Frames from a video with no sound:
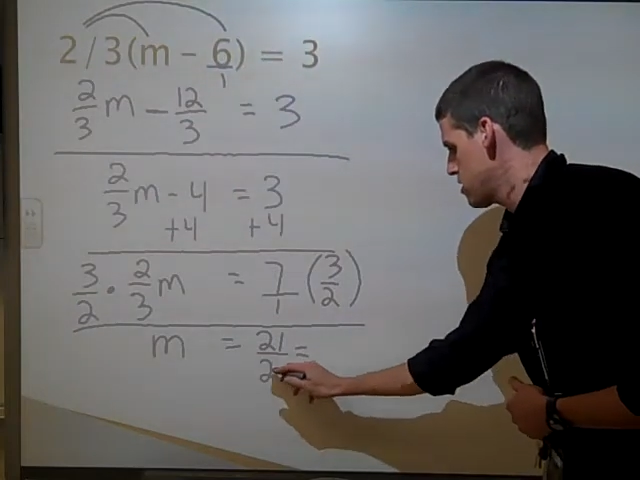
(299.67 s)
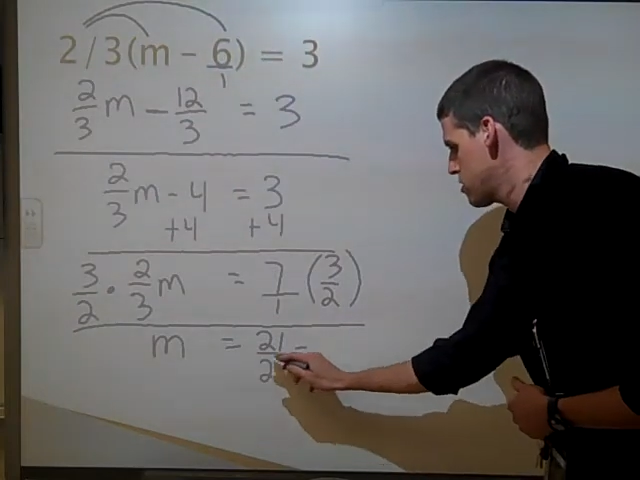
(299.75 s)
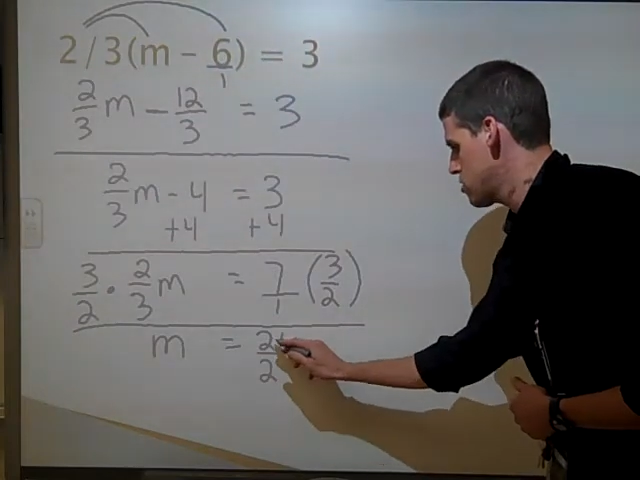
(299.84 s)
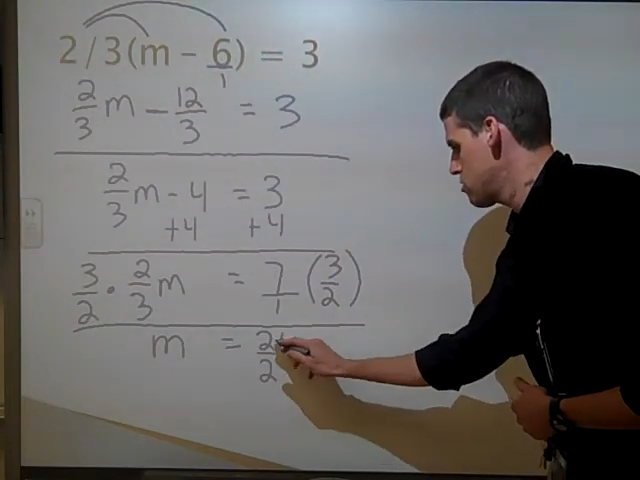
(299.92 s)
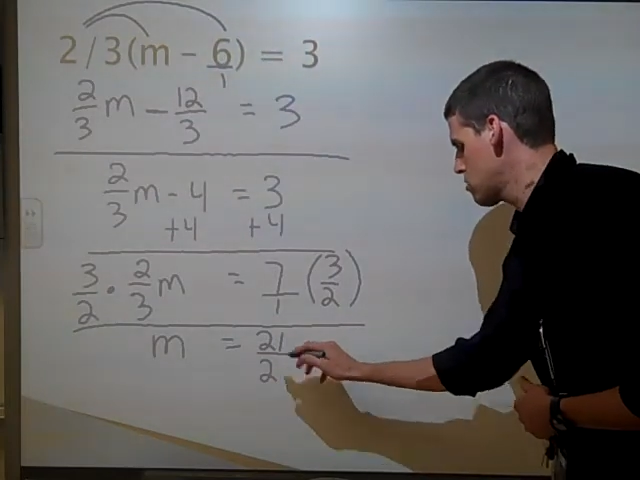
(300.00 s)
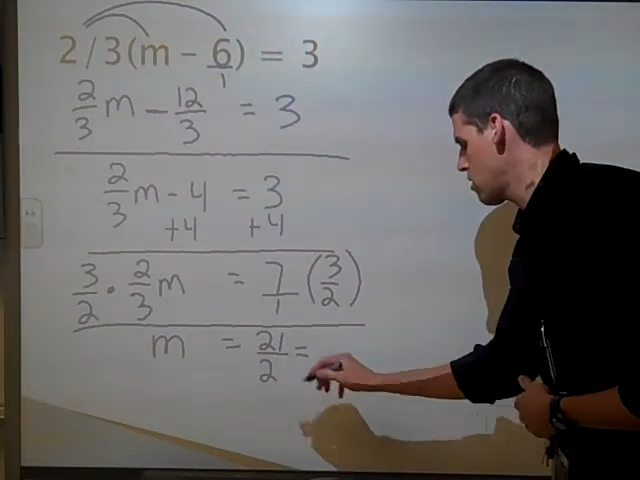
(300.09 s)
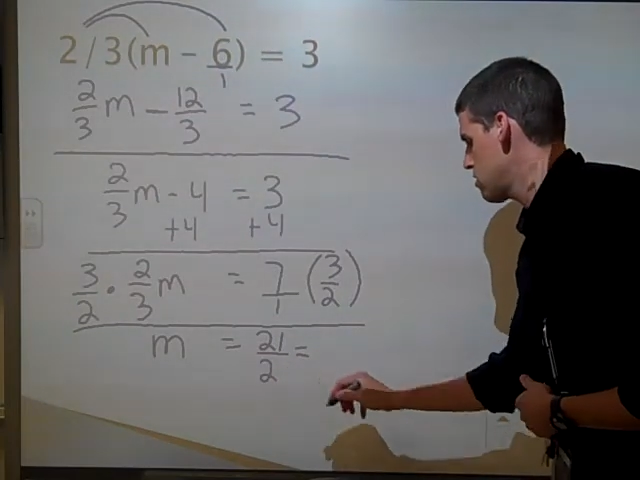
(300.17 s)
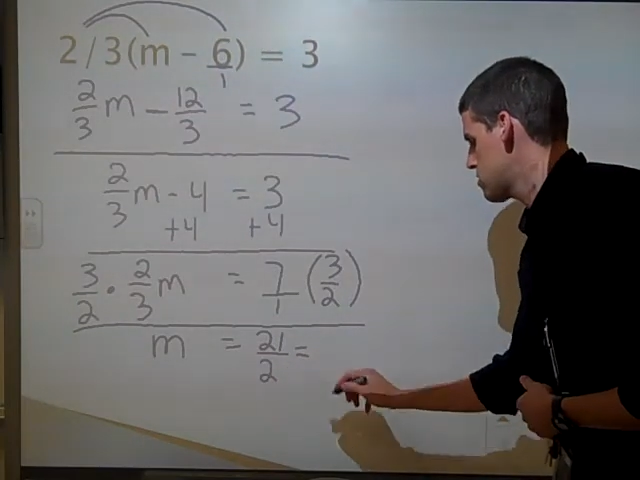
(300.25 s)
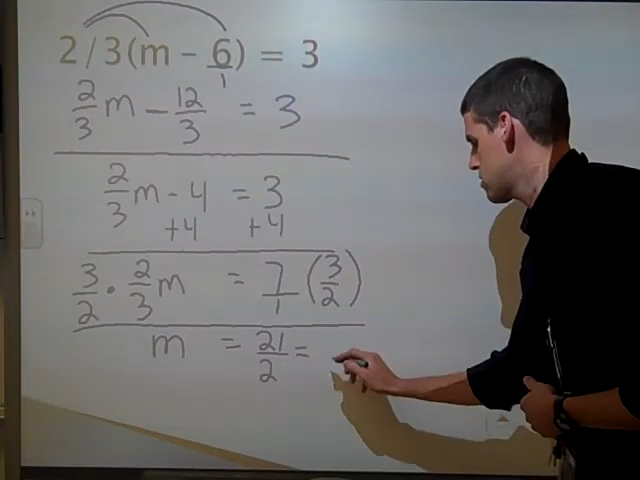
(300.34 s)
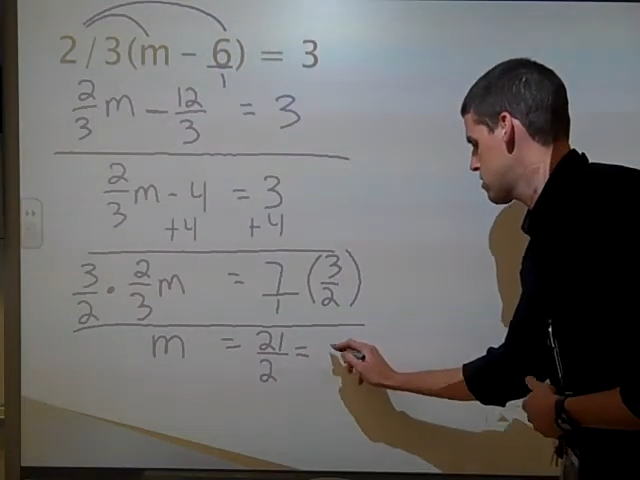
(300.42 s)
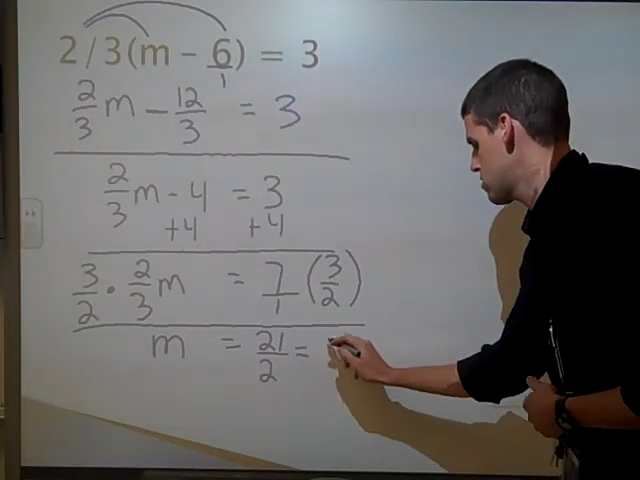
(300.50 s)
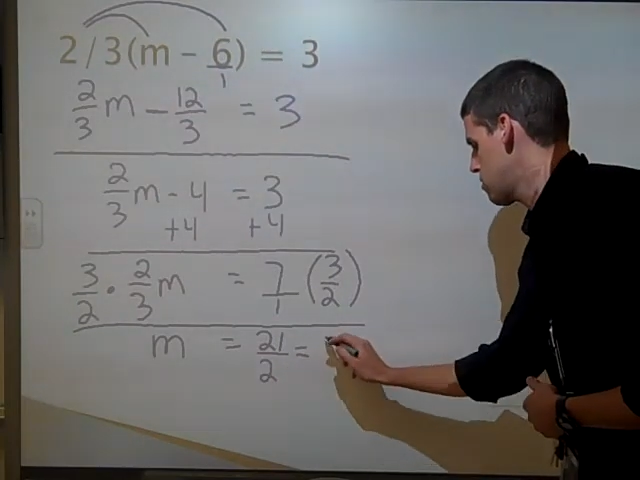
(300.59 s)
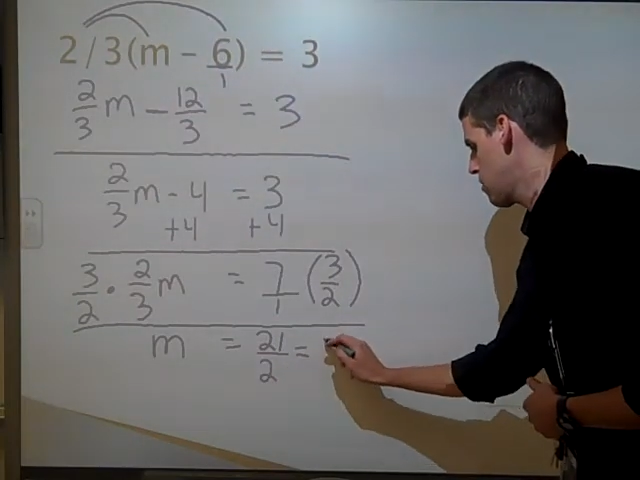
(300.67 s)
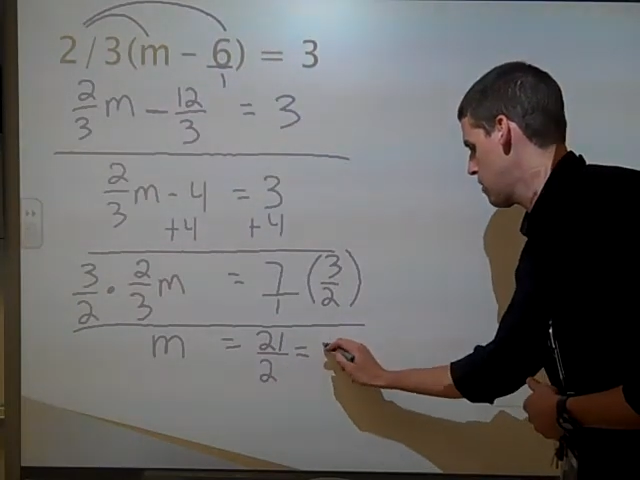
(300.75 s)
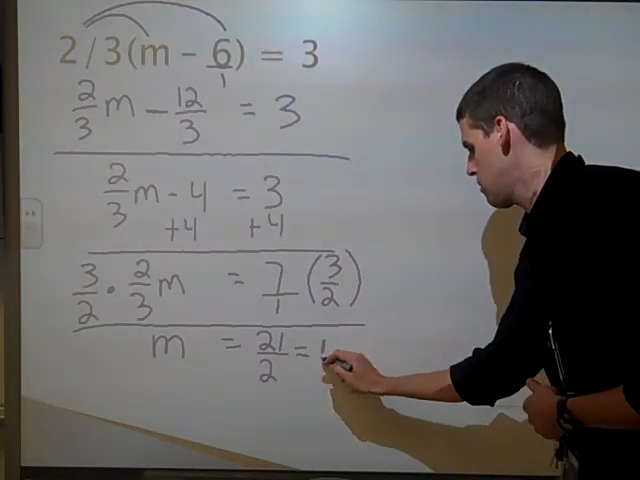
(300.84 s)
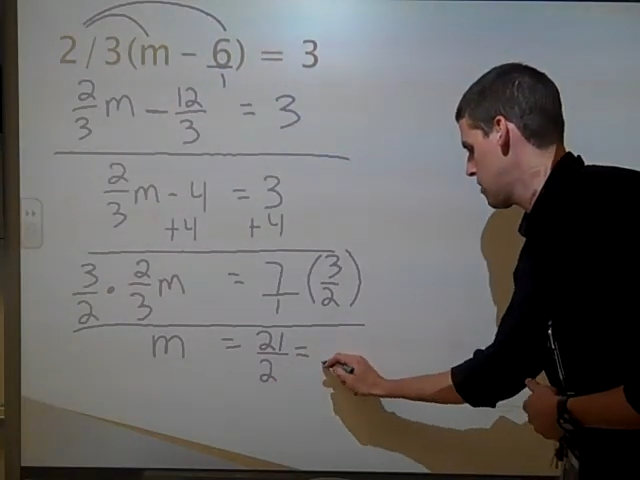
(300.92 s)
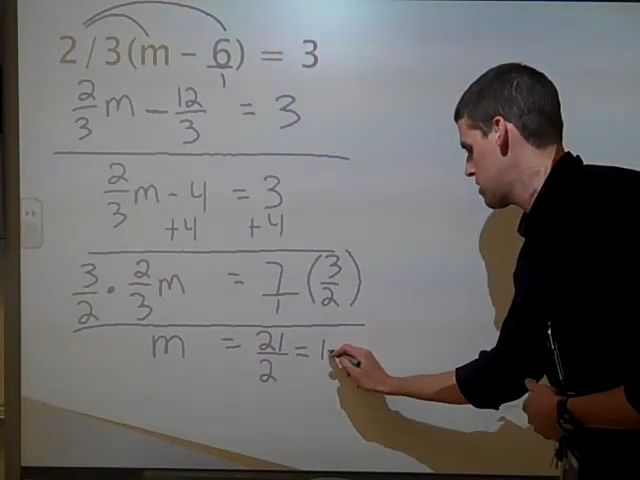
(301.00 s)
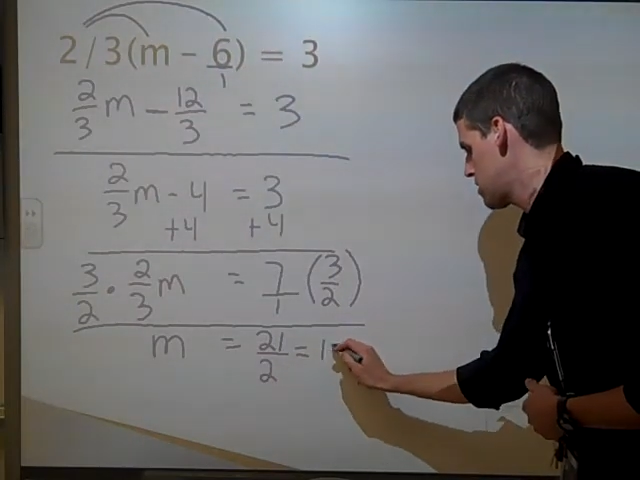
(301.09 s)
2 goes into
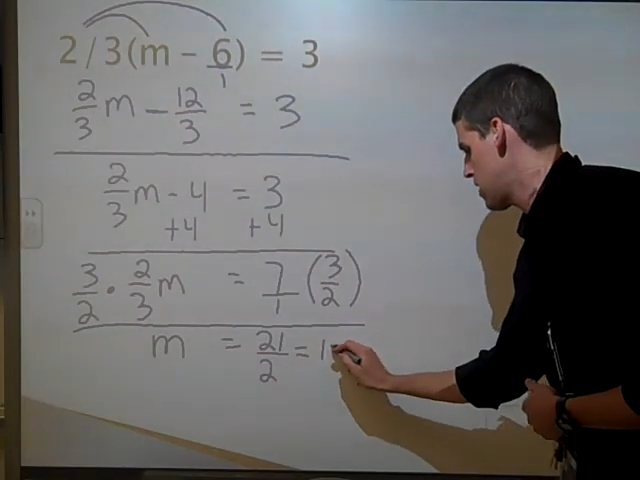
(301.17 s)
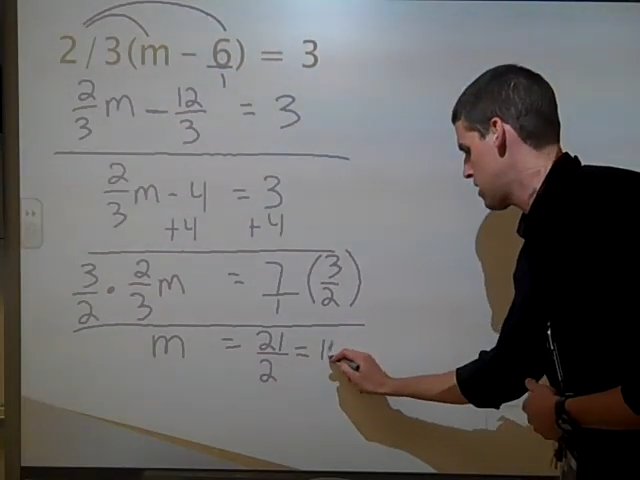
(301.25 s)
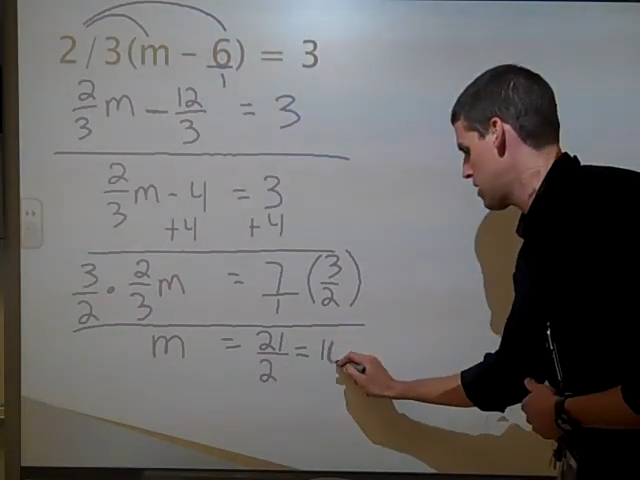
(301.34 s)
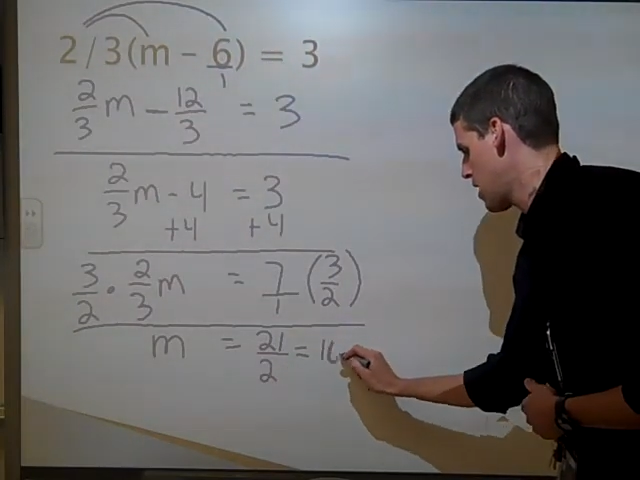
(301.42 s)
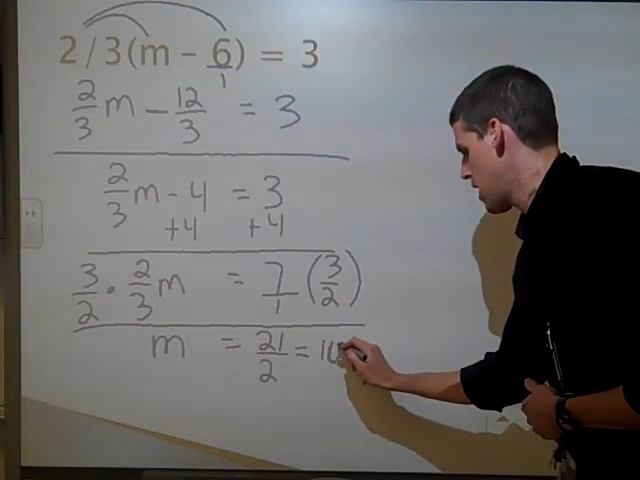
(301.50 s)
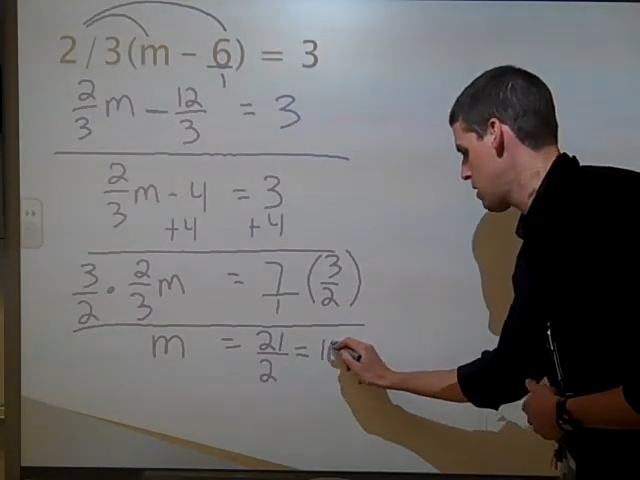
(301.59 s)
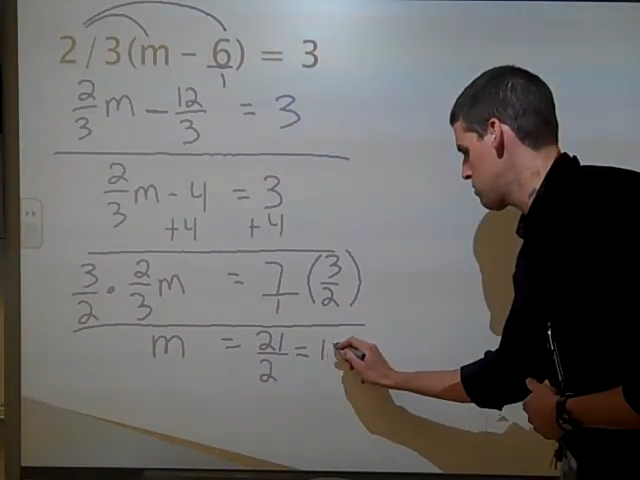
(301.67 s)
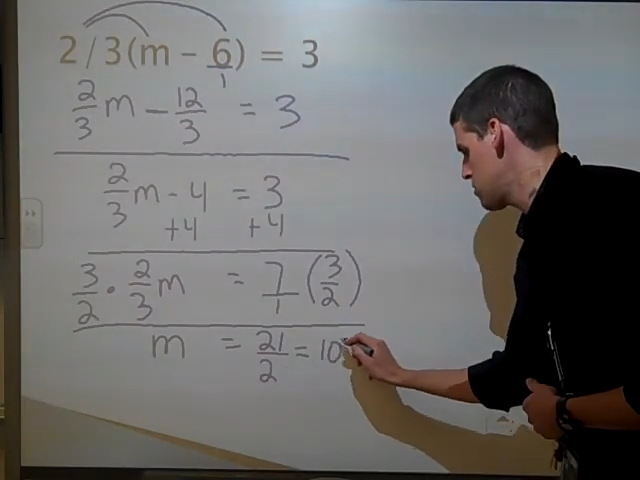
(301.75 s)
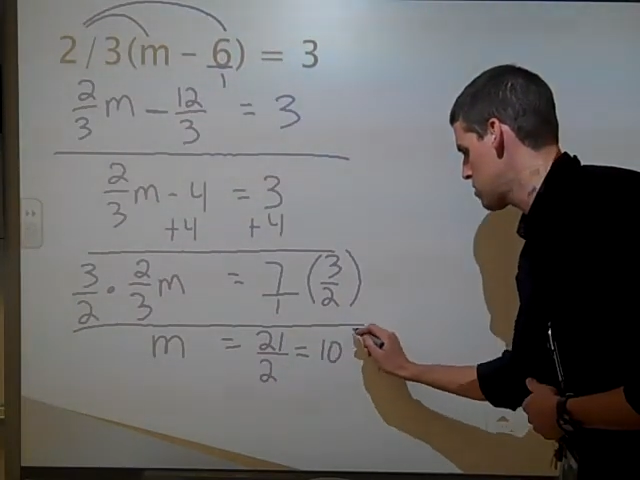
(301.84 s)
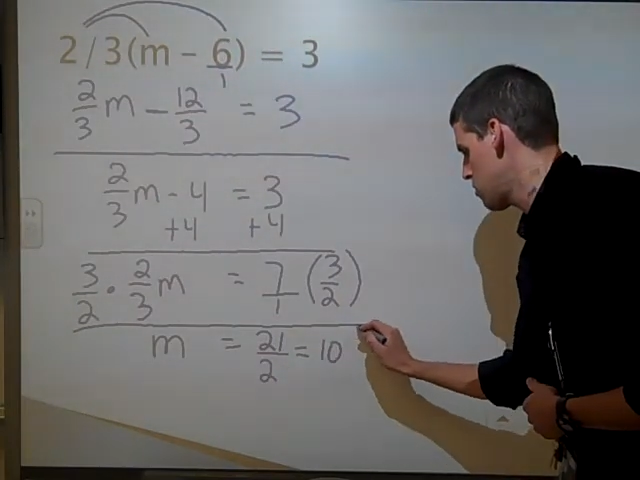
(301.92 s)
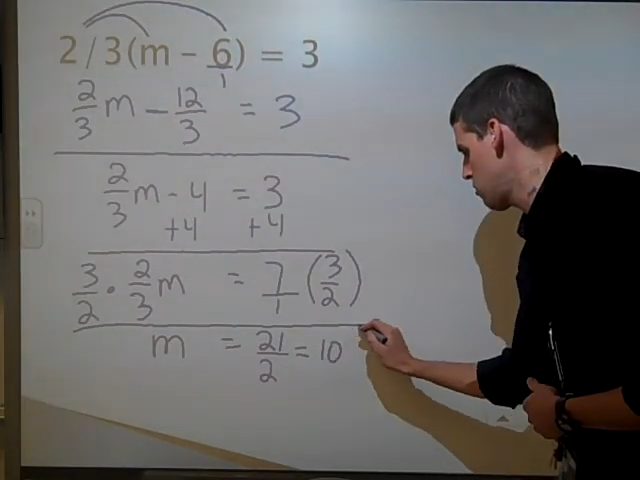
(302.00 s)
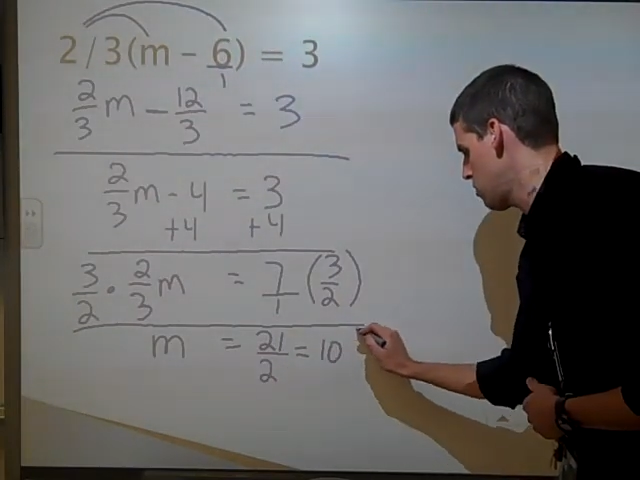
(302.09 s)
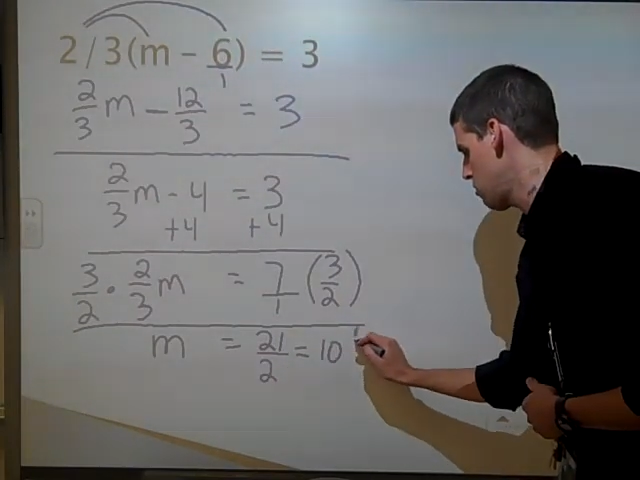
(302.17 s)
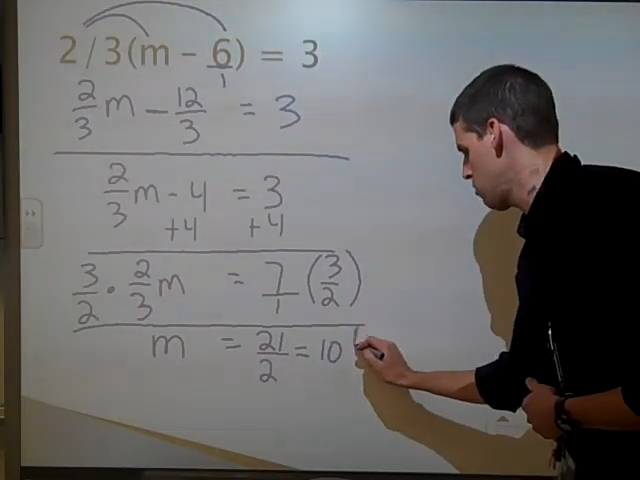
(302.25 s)
21 10 times with